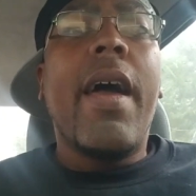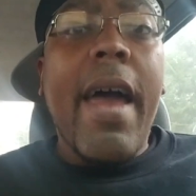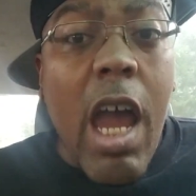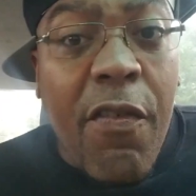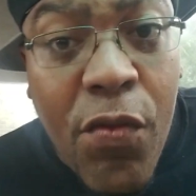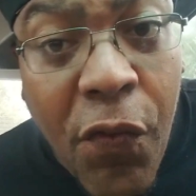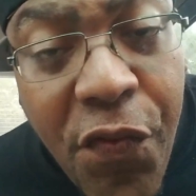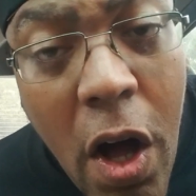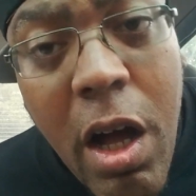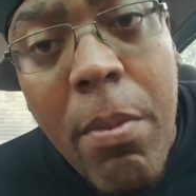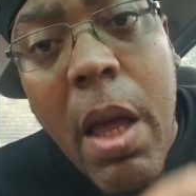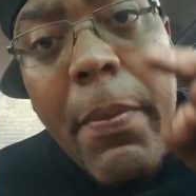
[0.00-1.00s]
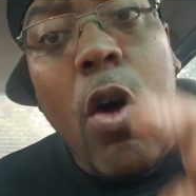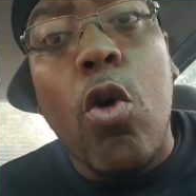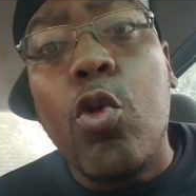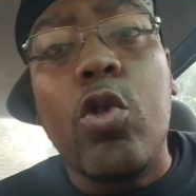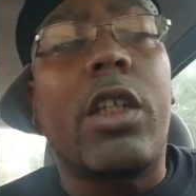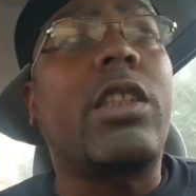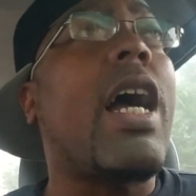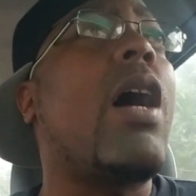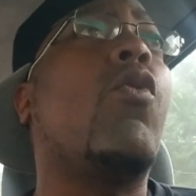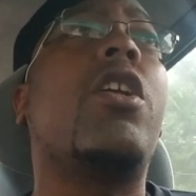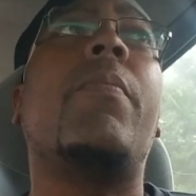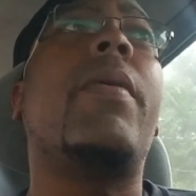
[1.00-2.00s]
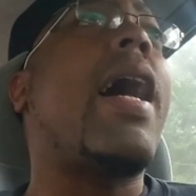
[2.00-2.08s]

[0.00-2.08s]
Hey, from the fuck up. Let me know who you niggas got with it, man.